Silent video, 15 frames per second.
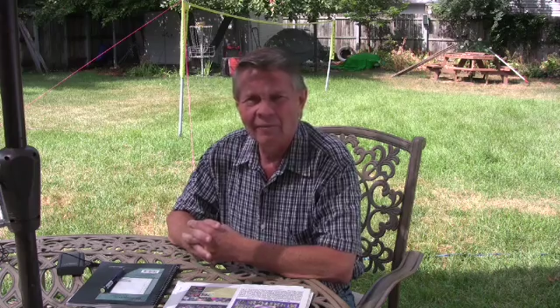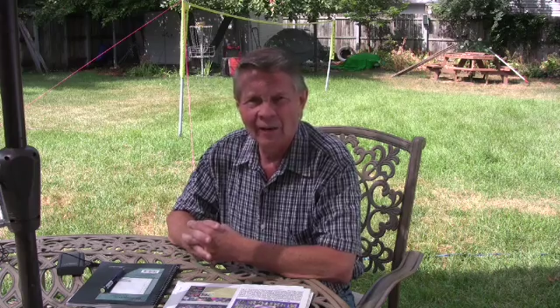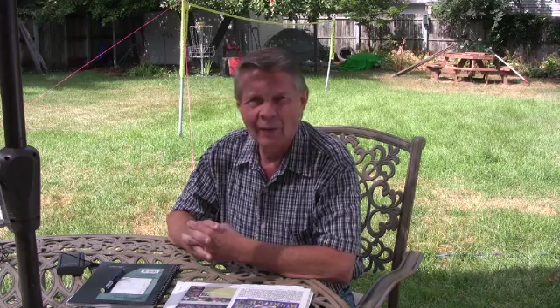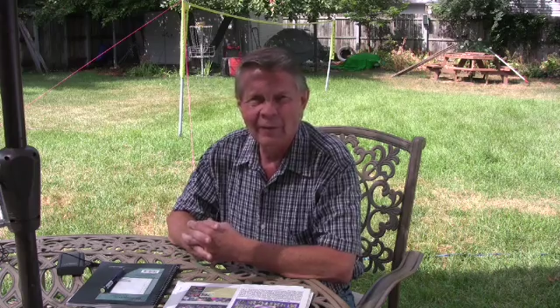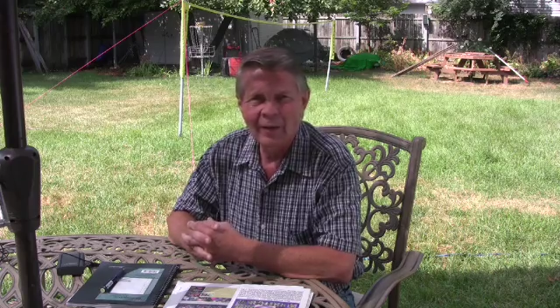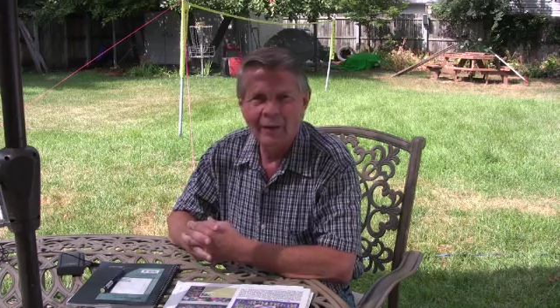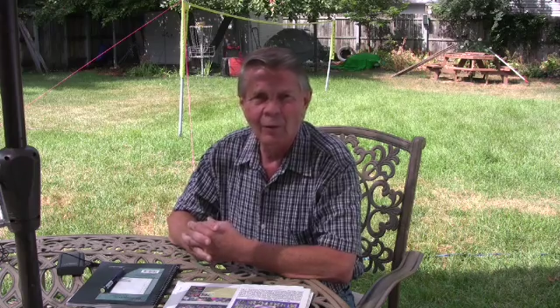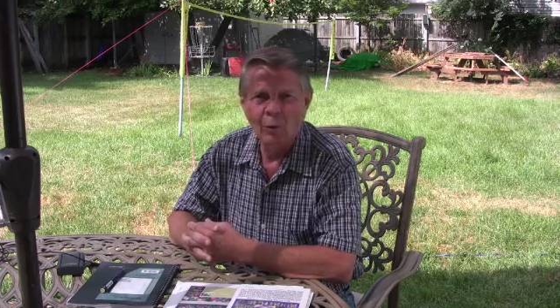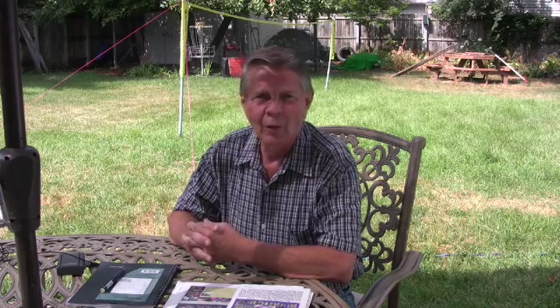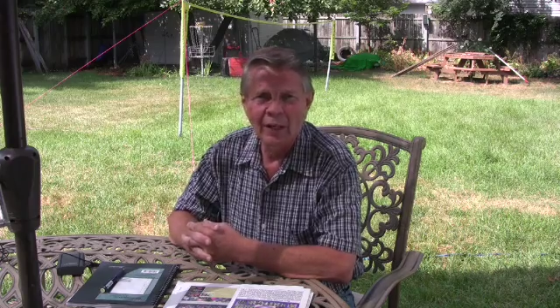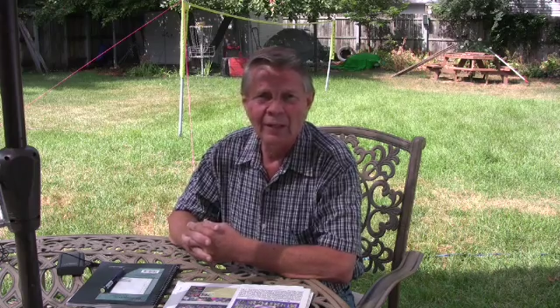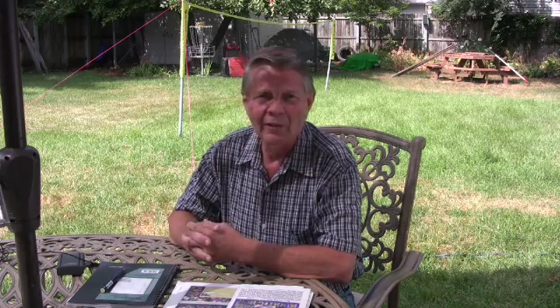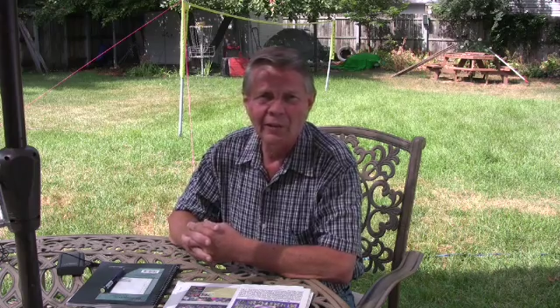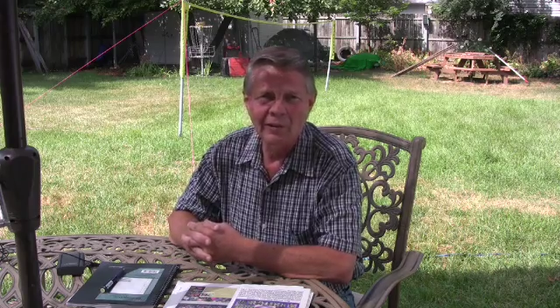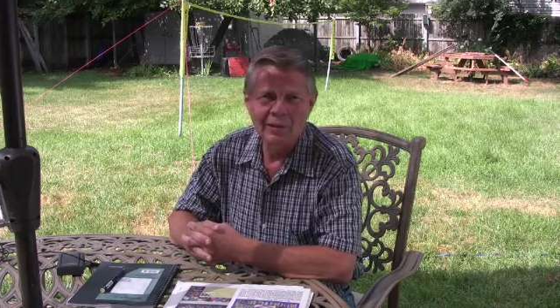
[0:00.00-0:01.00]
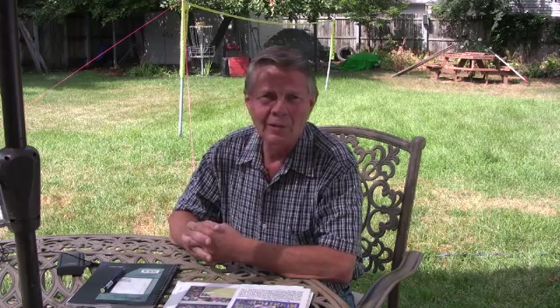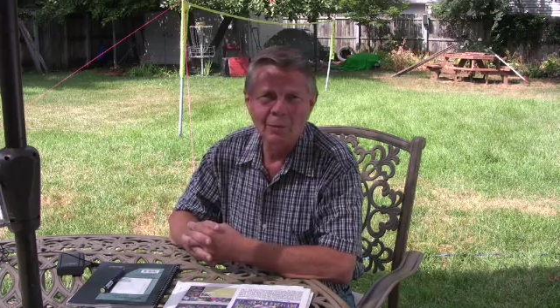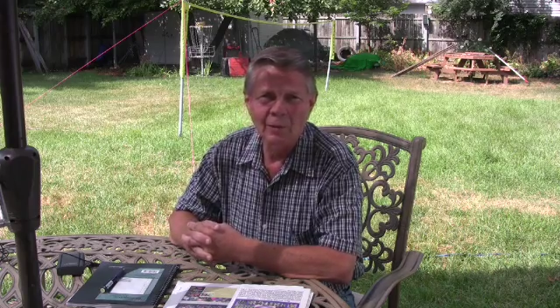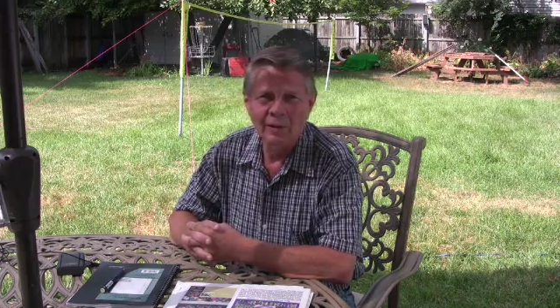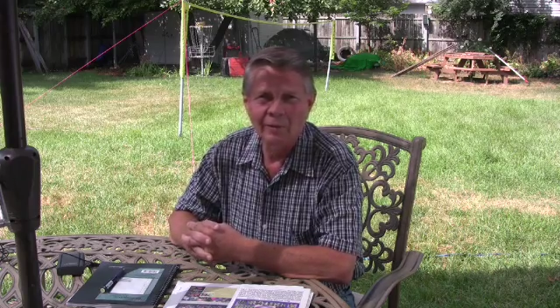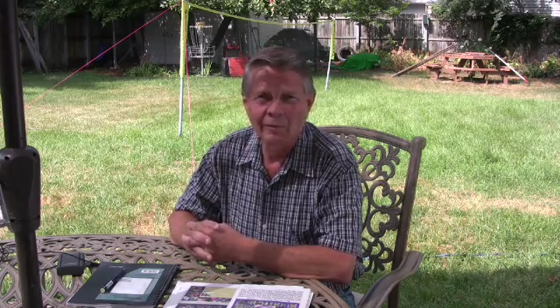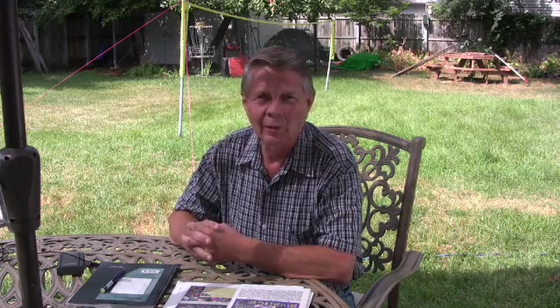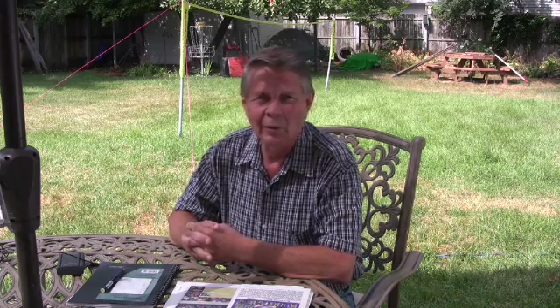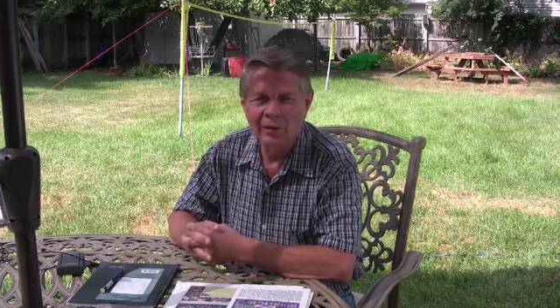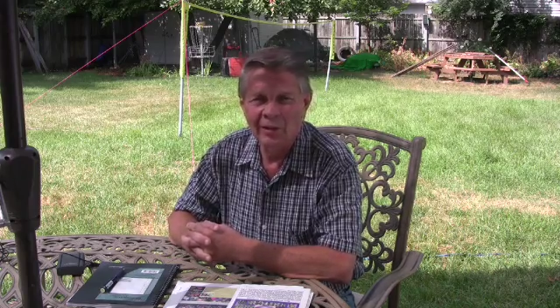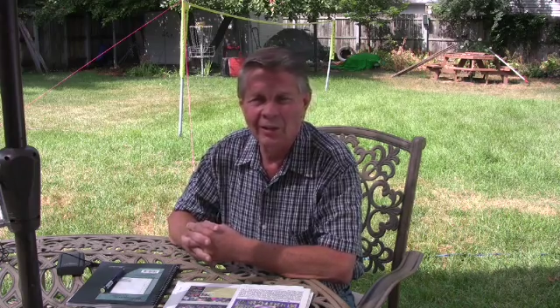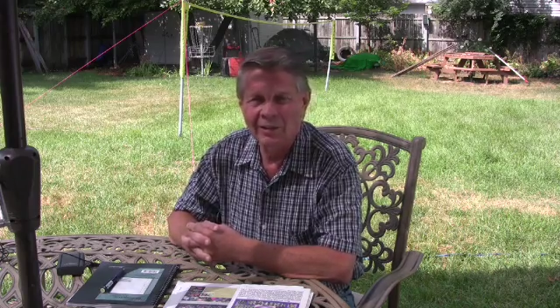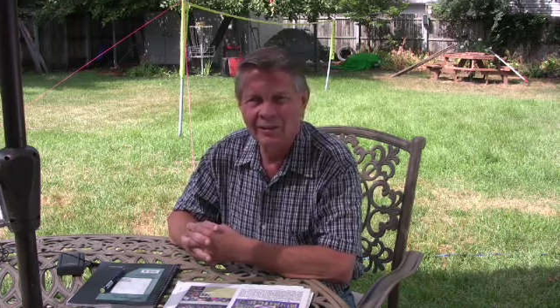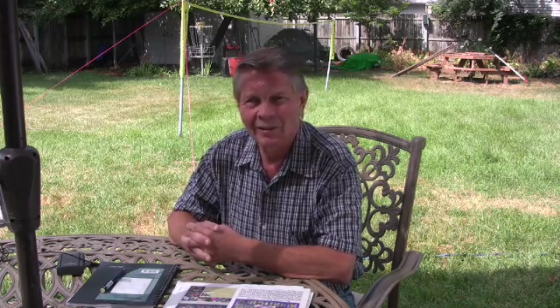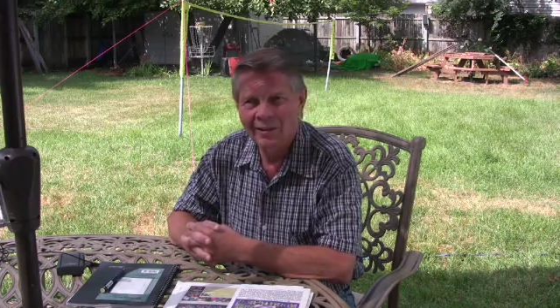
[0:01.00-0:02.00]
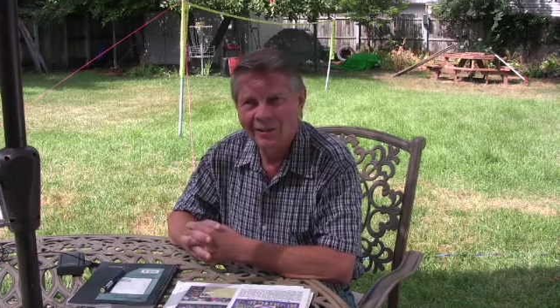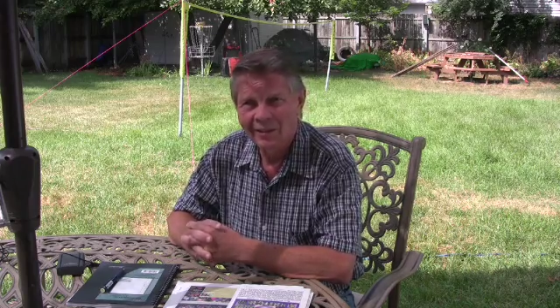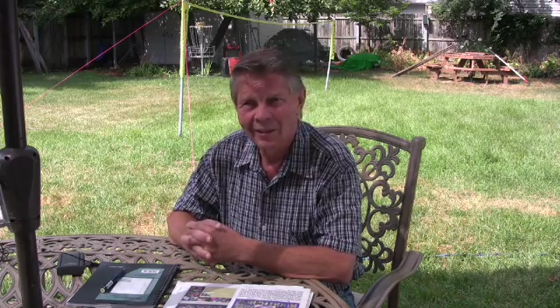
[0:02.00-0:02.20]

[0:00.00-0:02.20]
found out a way. There is a way of doing it,